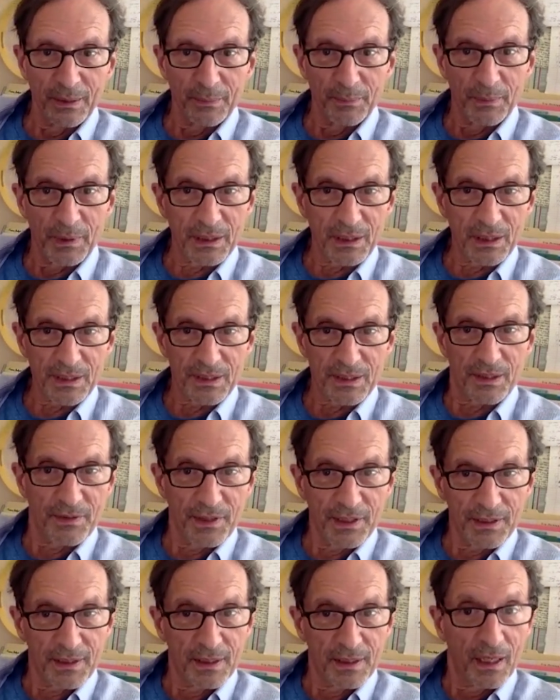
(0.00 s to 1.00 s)
because of
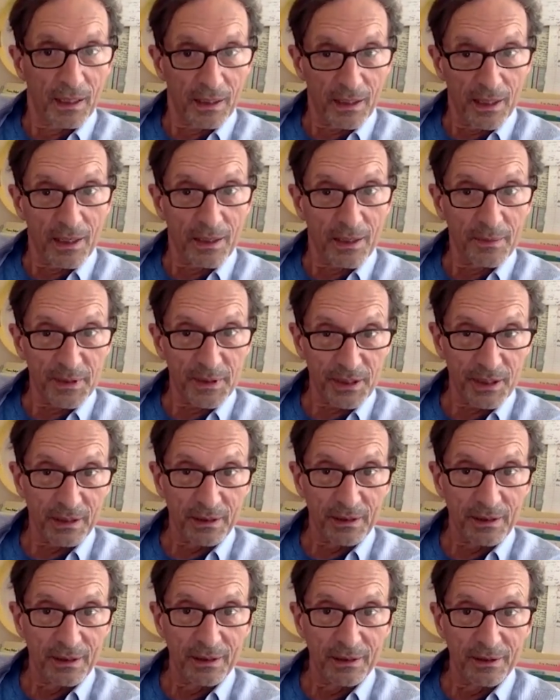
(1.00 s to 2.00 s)
the alarm
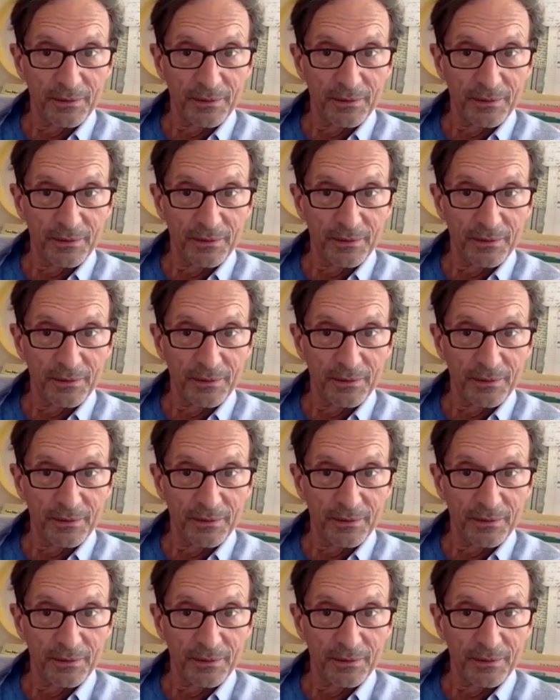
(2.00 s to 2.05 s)
signal.